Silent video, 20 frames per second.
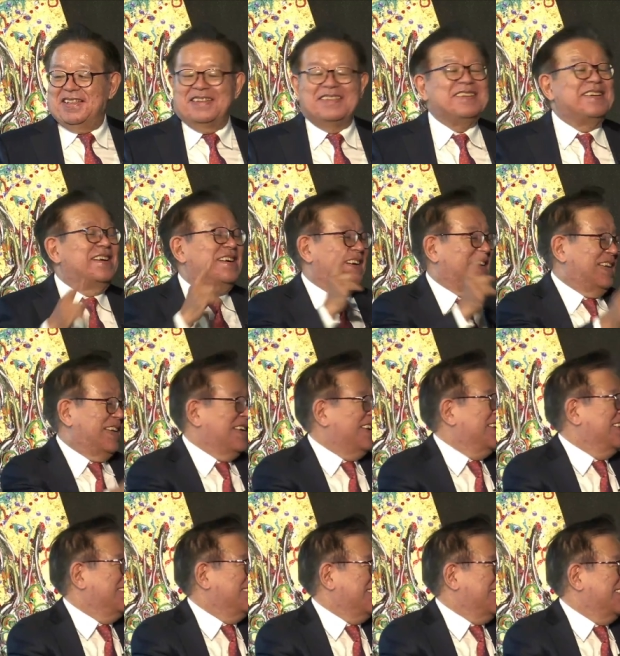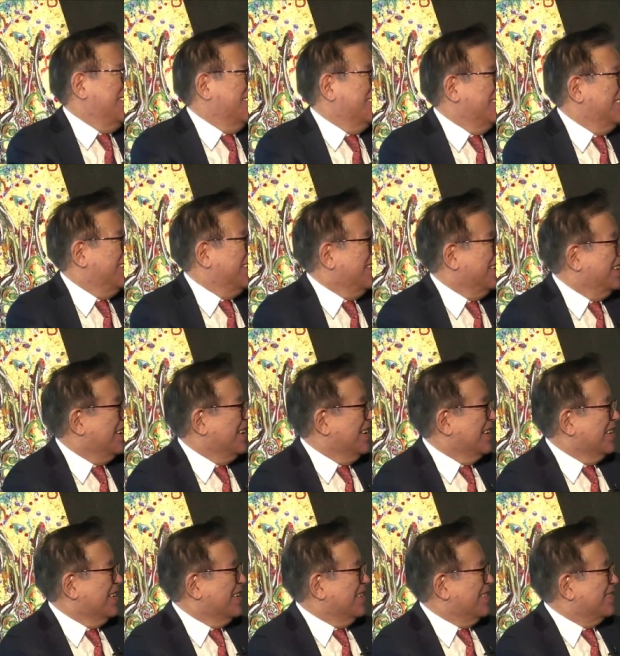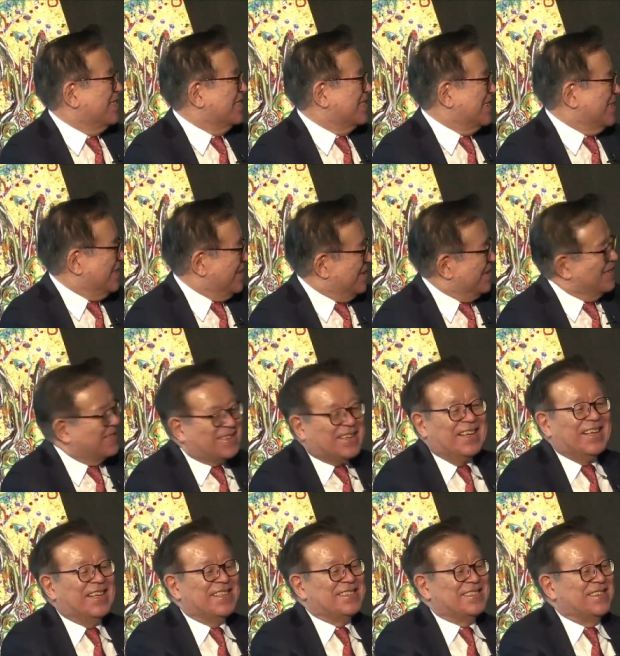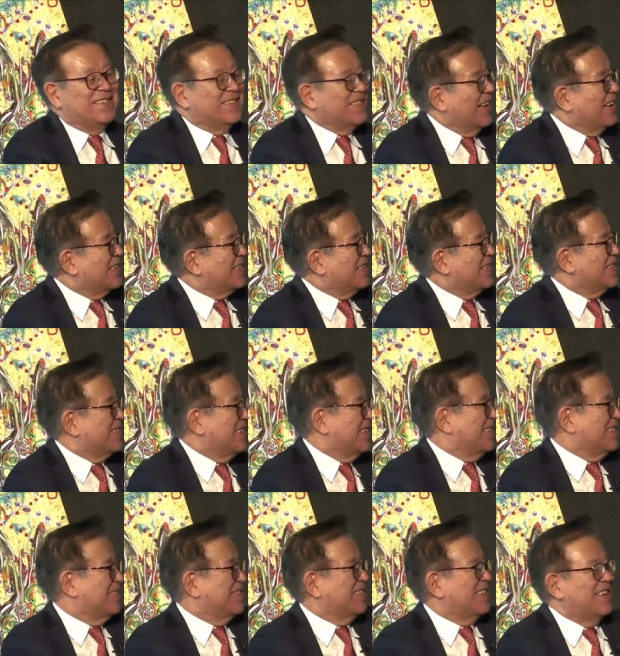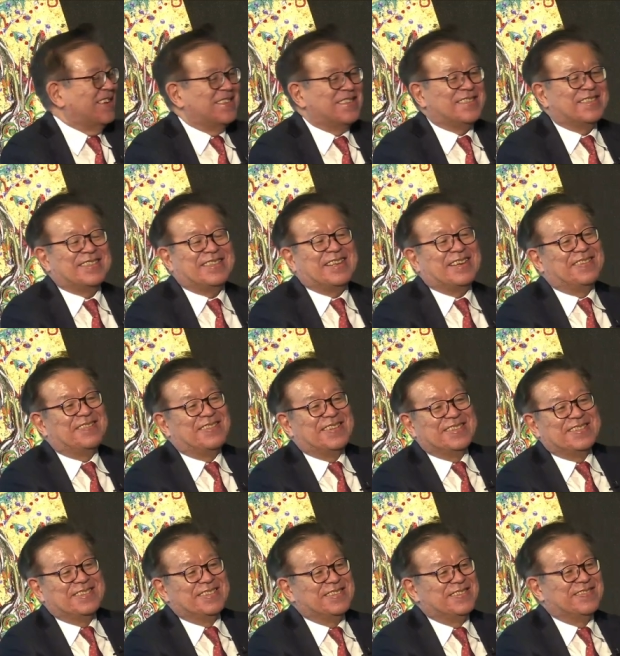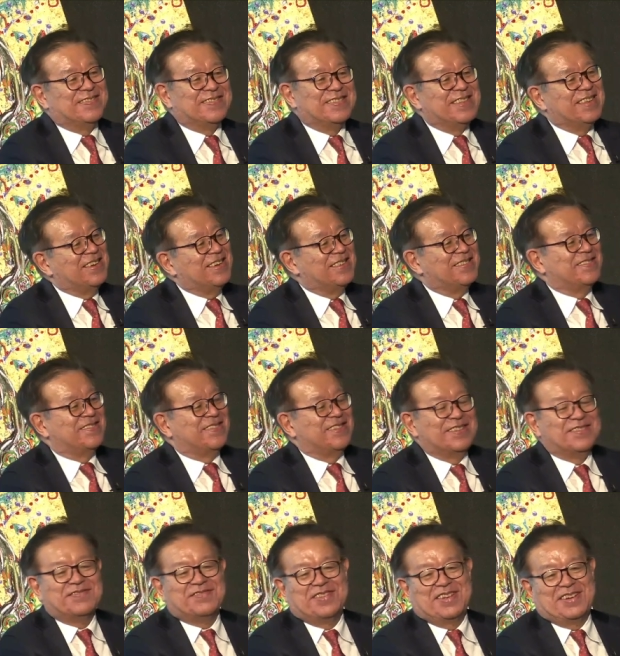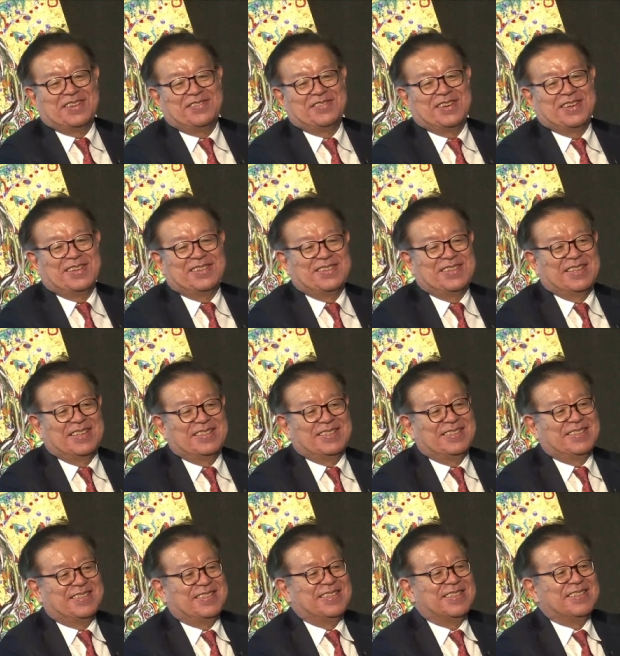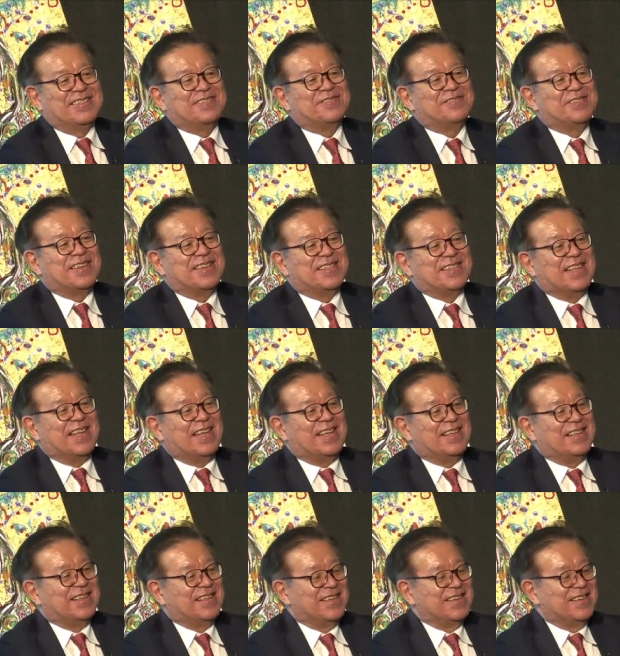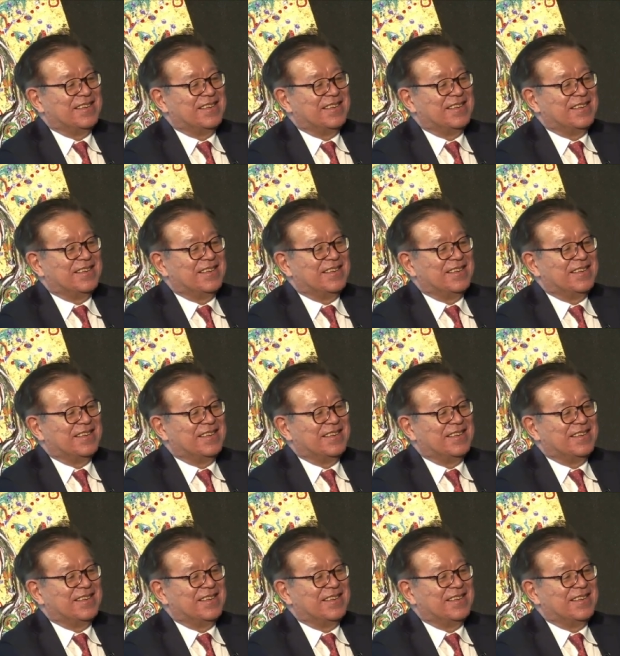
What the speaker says: Yeah, right. So, you know, looking at the United States, looking at the Taiwan, you know, they are doing very well, and then we are not.